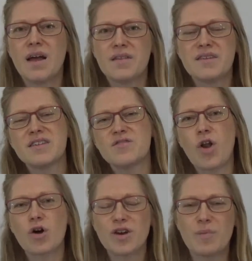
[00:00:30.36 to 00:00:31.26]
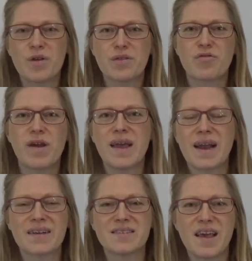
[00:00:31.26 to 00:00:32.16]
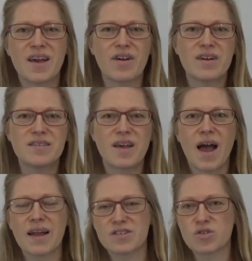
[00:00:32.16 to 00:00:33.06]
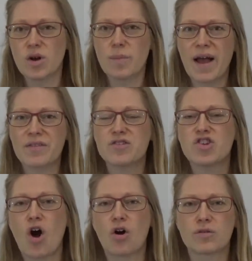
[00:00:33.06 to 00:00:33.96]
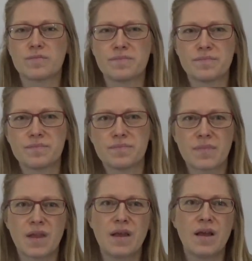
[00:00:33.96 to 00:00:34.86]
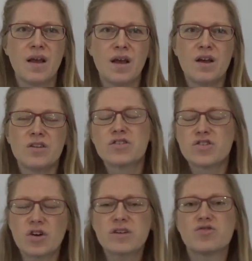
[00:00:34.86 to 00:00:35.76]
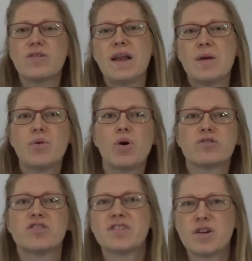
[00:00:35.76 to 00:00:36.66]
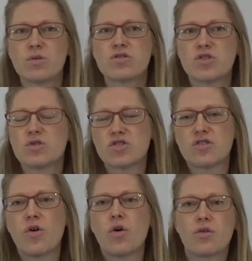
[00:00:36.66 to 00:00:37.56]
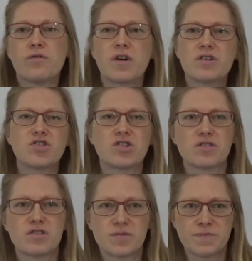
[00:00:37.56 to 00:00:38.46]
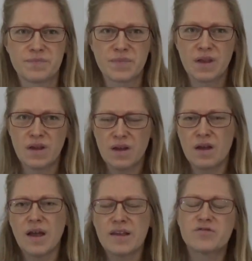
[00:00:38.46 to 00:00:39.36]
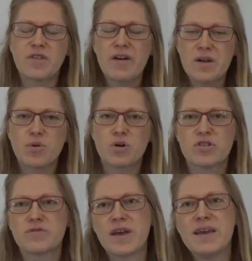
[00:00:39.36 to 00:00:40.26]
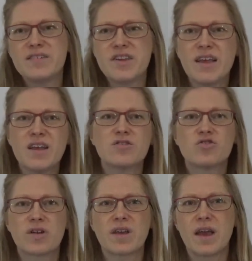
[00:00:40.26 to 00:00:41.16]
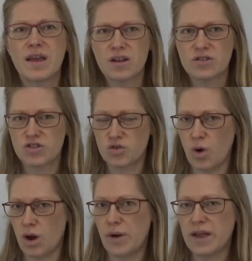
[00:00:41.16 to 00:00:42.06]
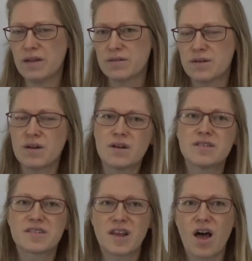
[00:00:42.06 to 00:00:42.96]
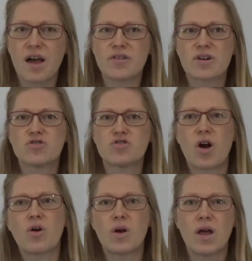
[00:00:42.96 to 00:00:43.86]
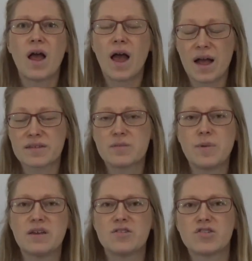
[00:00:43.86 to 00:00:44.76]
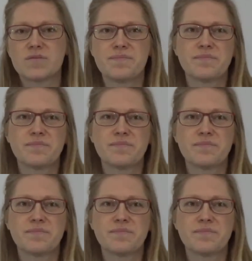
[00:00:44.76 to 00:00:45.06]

This is vlog number 3 in our series, and it's all about the tongue. So the tongue is really important in all sorts of oral functions. It's very important for eating, drinking, swallowing, saliva control and speech.